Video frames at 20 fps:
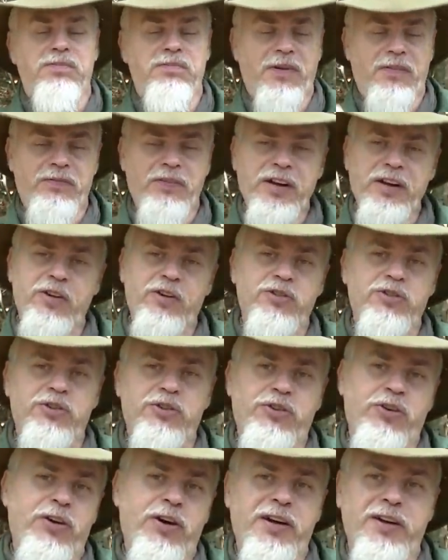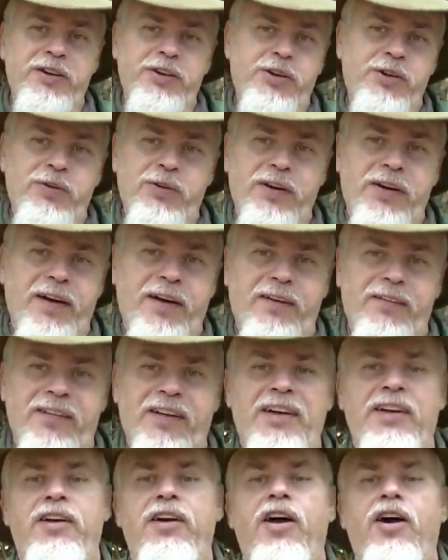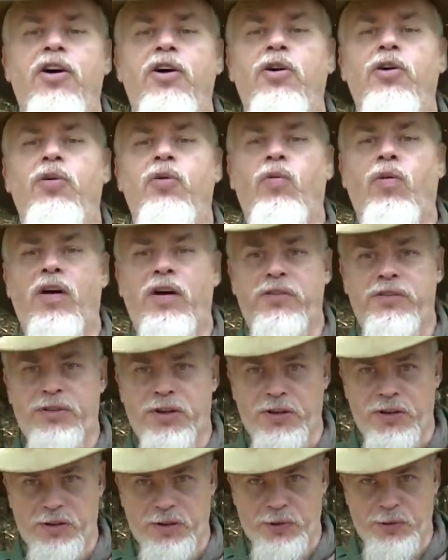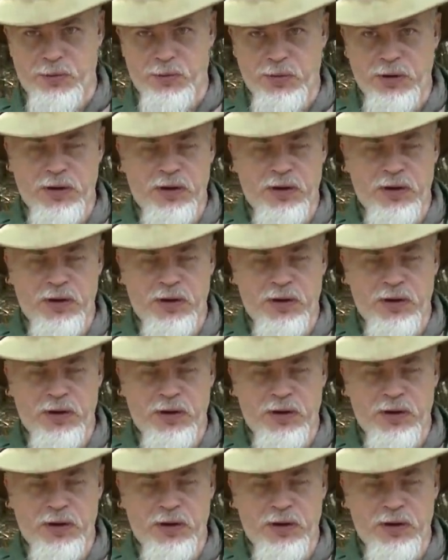my fingers are trained to it now. They know what to do.